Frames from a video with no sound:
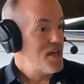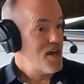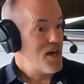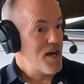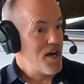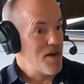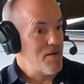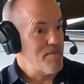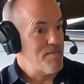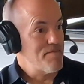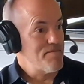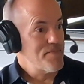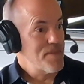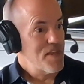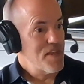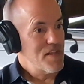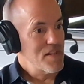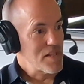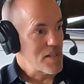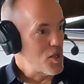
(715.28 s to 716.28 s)
Um,
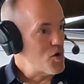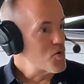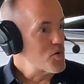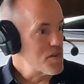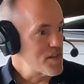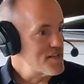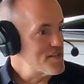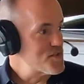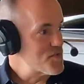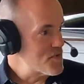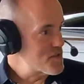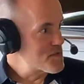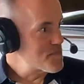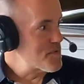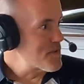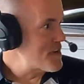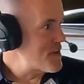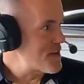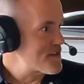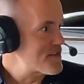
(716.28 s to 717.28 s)
locally sourced
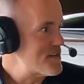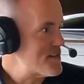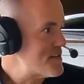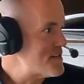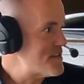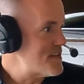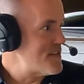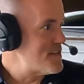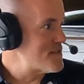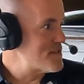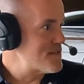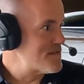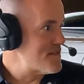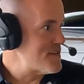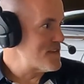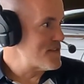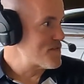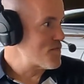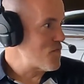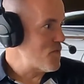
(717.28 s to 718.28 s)
production is
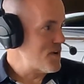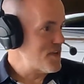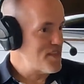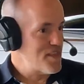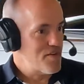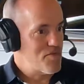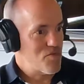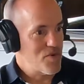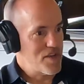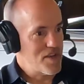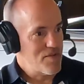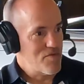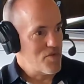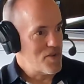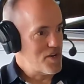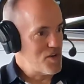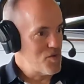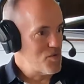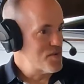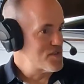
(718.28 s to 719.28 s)
is one that we we
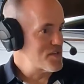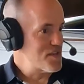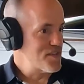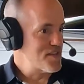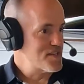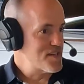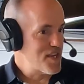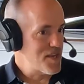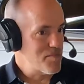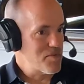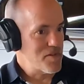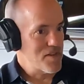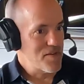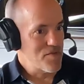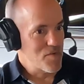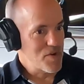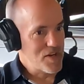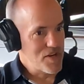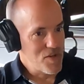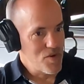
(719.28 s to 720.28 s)
knew was on the table, and
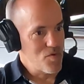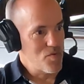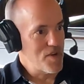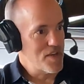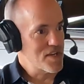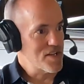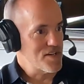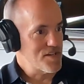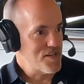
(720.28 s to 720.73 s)
we knew we could